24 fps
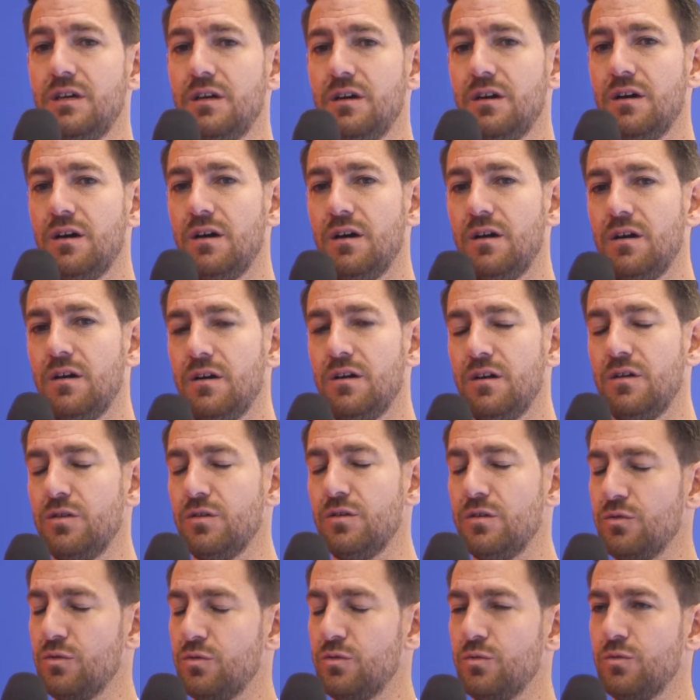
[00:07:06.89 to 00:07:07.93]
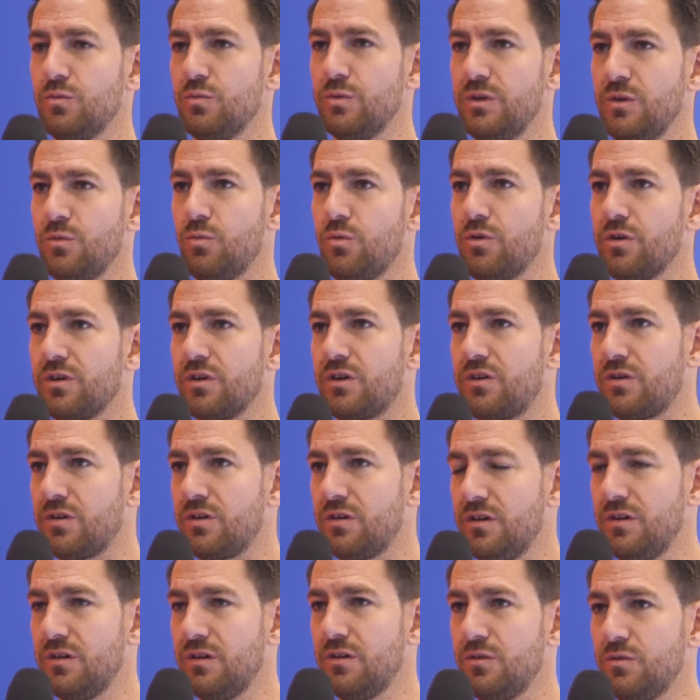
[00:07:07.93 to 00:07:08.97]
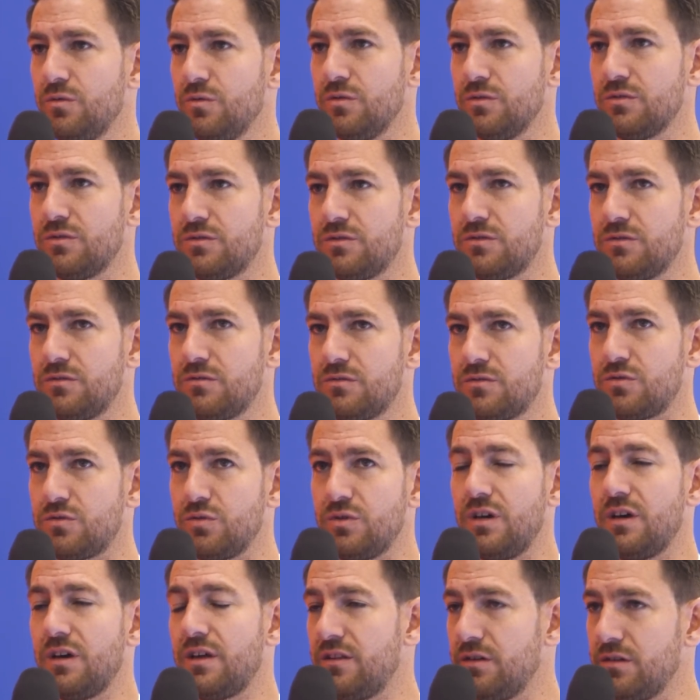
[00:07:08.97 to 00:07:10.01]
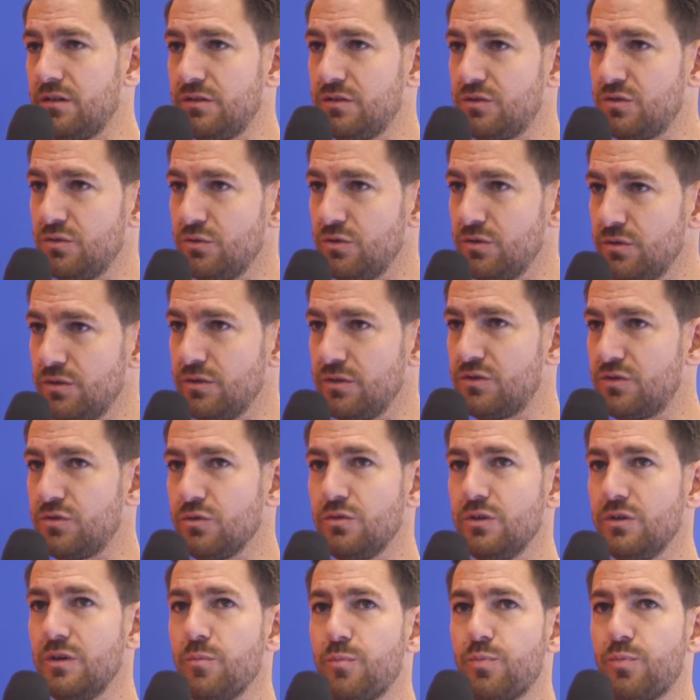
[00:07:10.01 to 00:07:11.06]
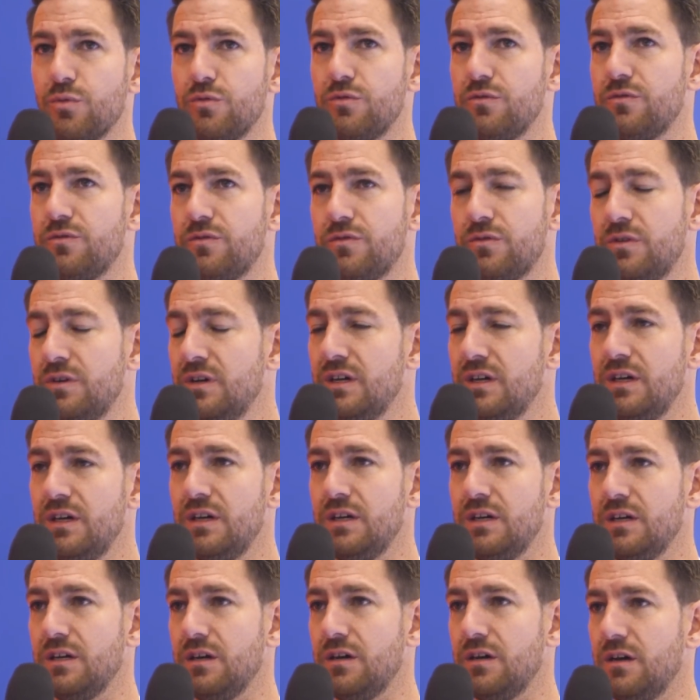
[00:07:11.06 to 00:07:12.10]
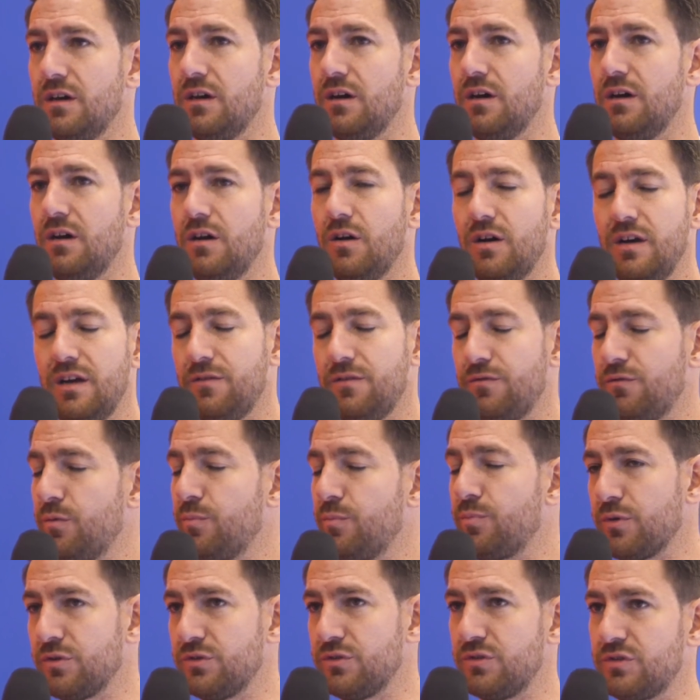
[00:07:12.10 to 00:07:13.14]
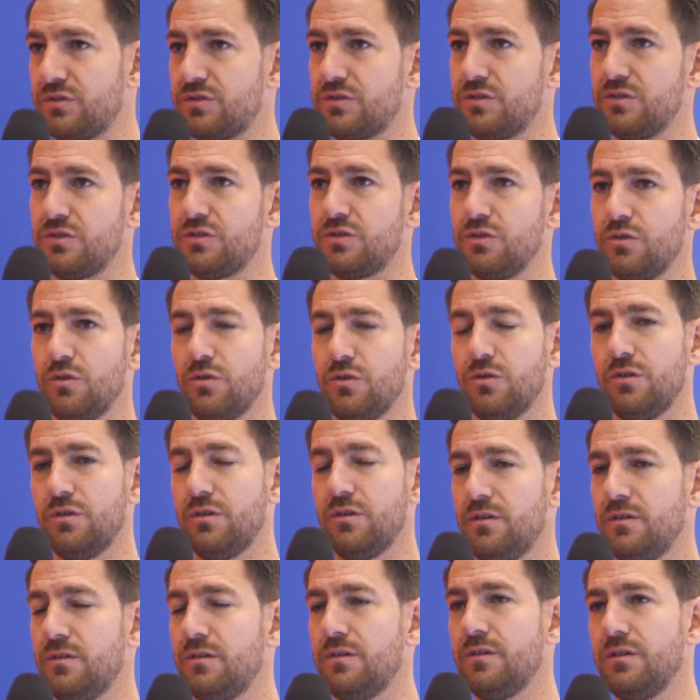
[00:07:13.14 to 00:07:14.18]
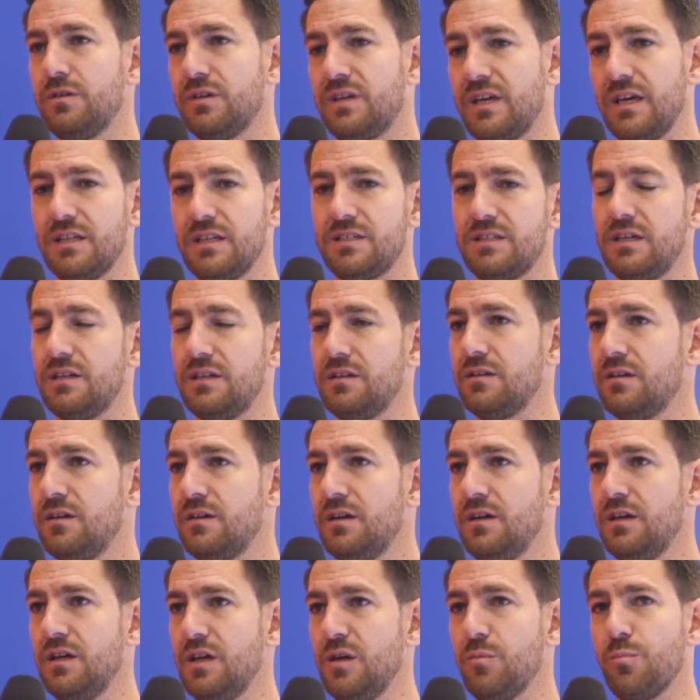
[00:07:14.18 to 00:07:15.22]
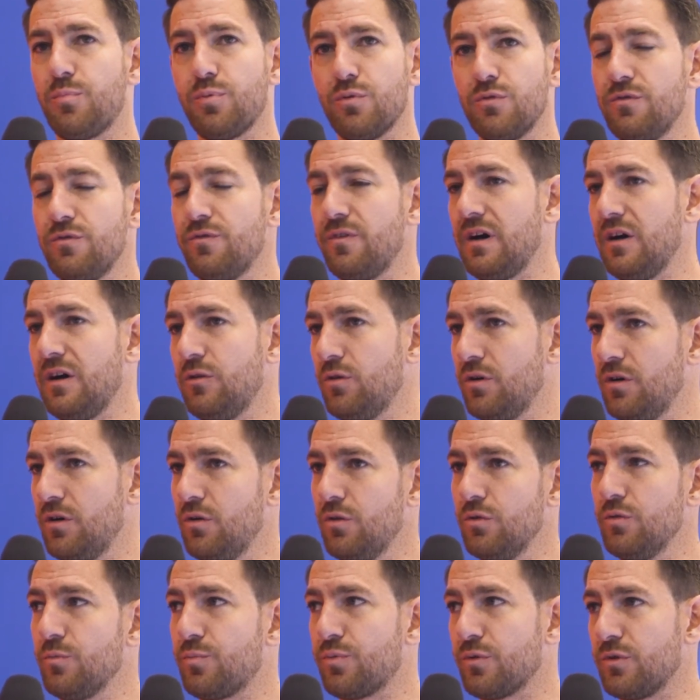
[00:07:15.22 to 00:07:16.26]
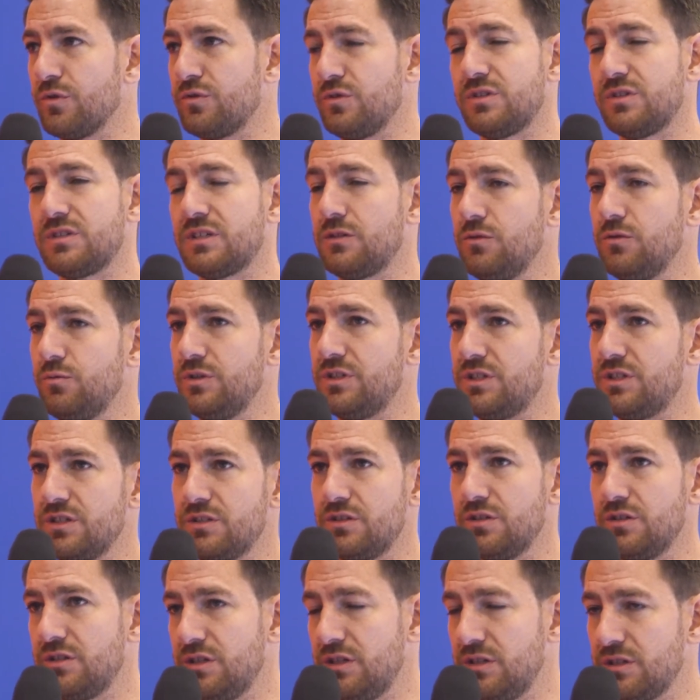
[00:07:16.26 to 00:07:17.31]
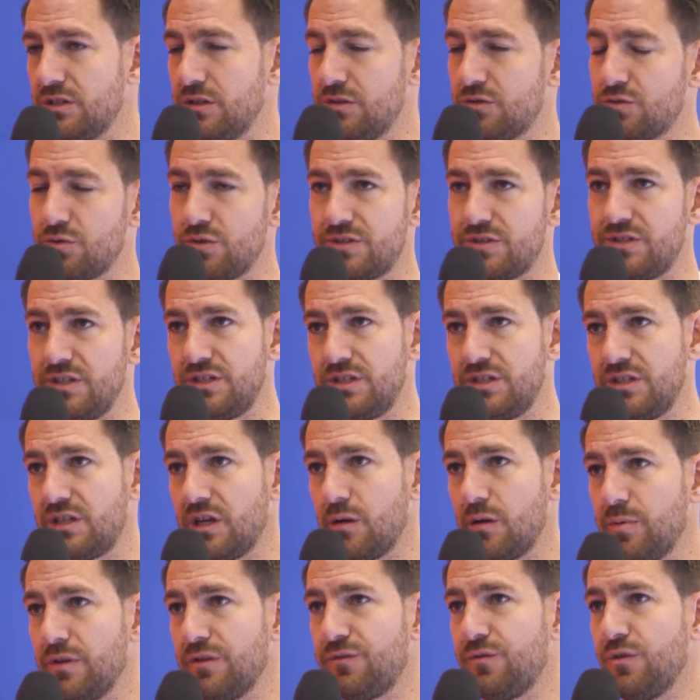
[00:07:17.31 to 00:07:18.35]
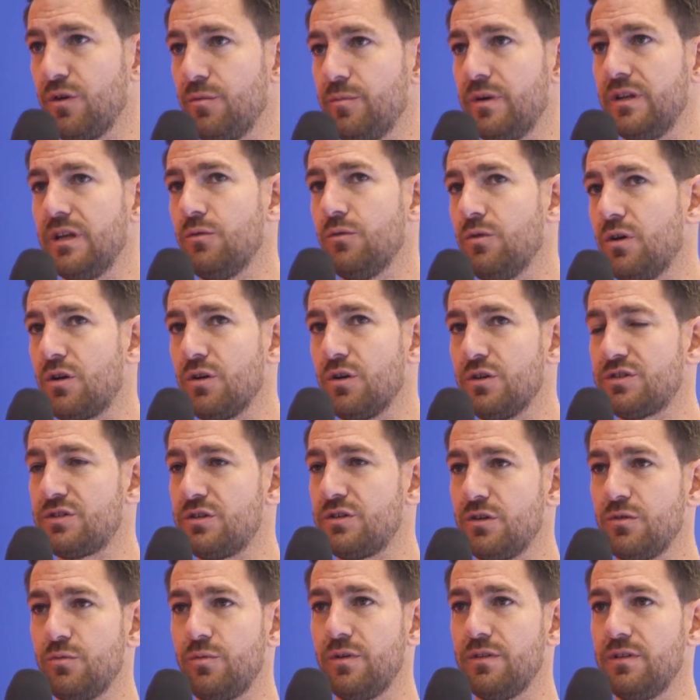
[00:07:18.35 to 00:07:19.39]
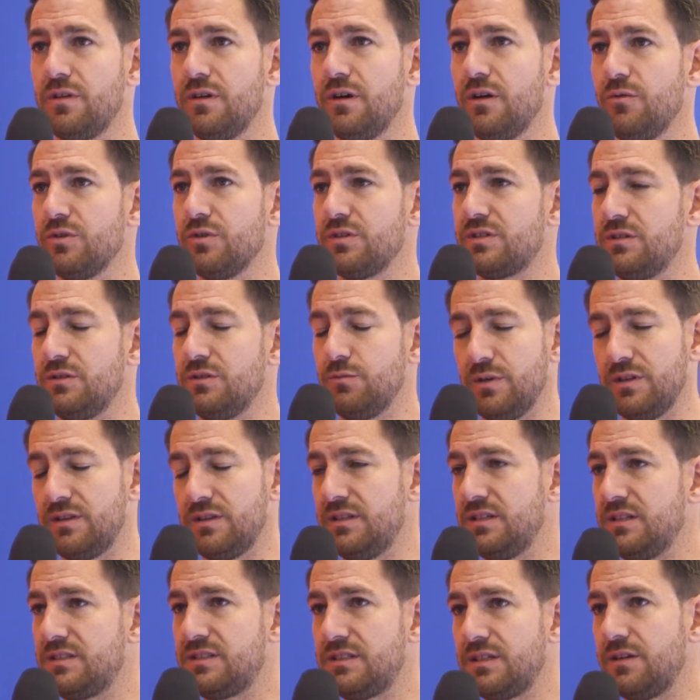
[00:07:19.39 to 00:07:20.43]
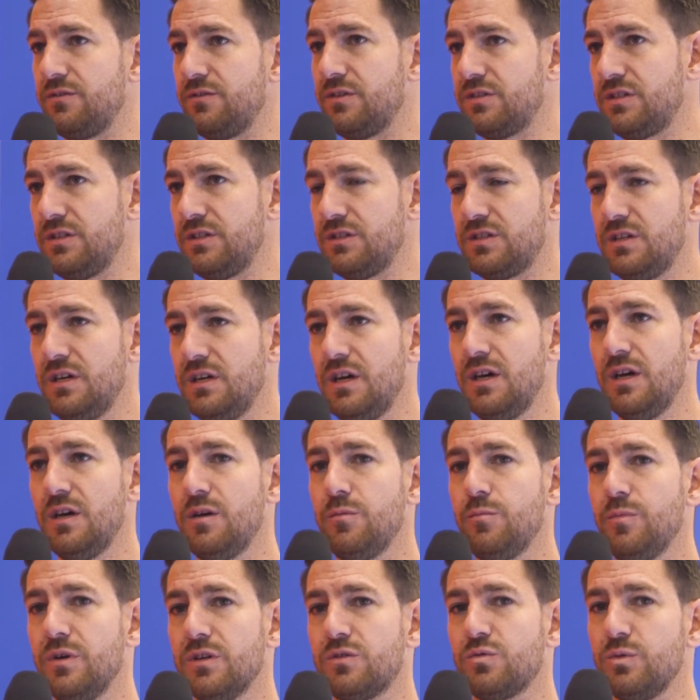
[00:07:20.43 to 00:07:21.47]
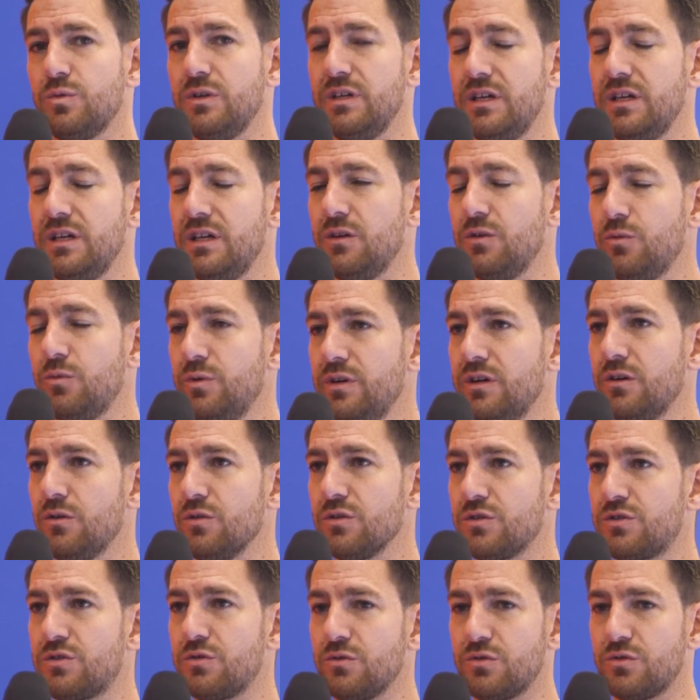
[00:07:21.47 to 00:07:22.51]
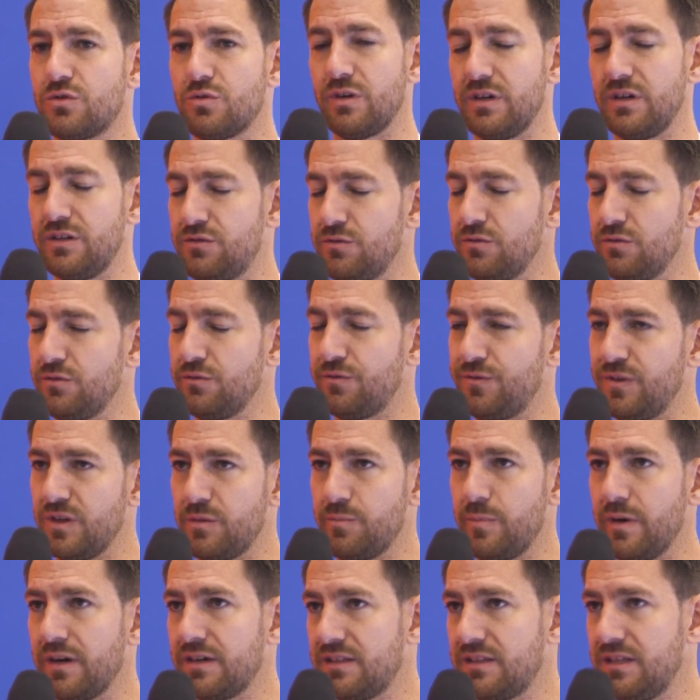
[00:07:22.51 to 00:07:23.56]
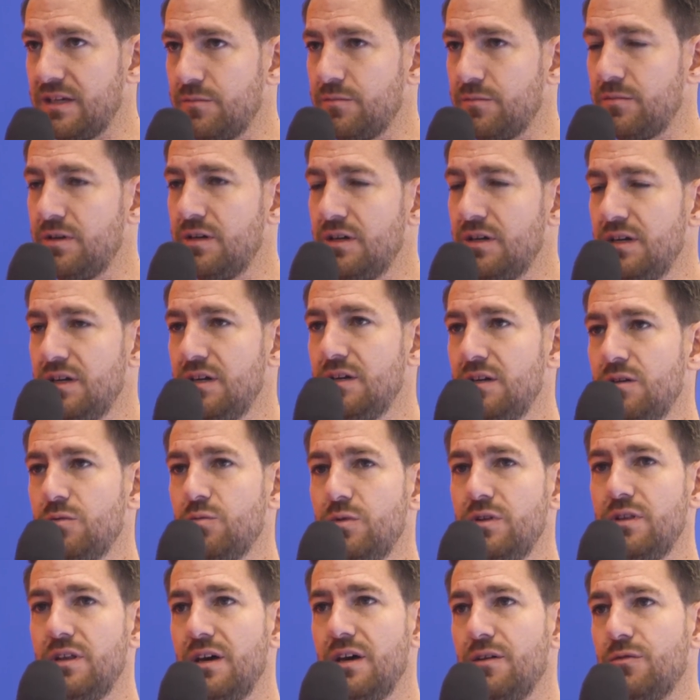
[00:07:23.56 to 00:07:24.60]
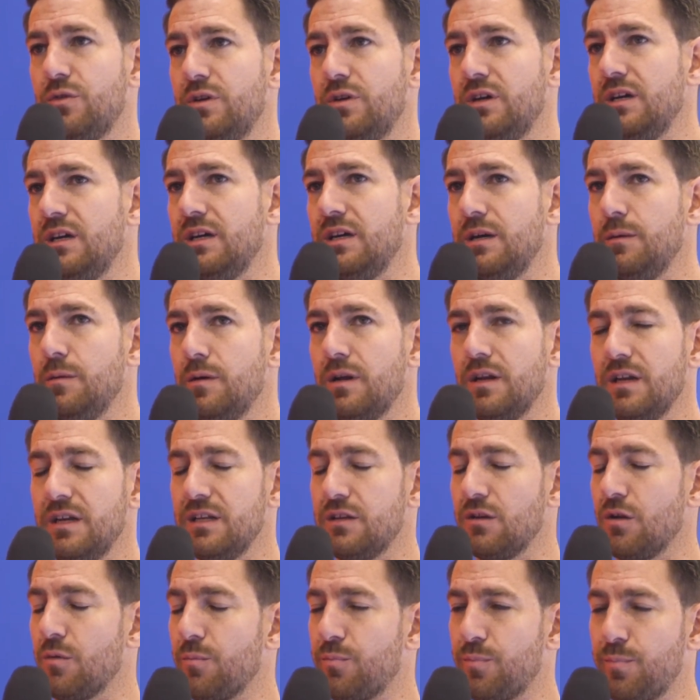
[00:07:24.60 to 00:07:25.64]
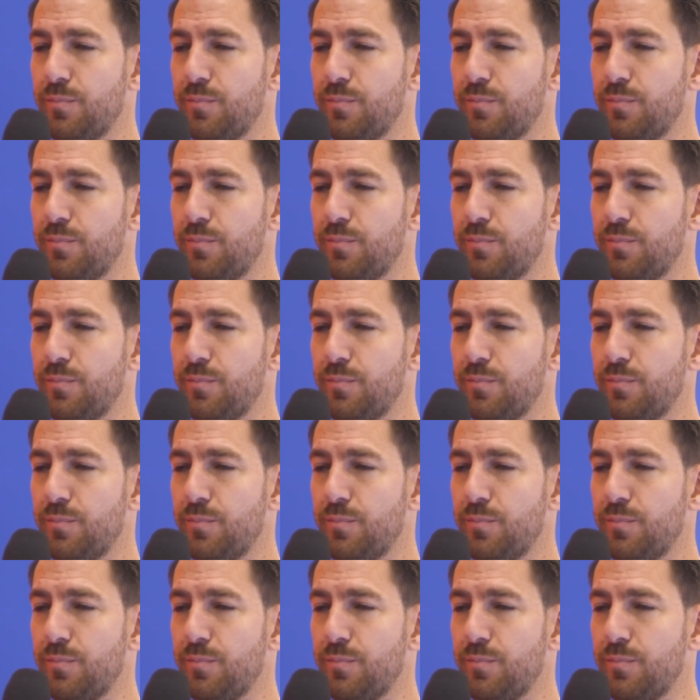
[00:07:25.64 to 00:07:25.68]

We work together to improve every product. So K10 improve our own product, which is the data trusted digital platform, and our cluster with the services. But we also try to feedback them with every little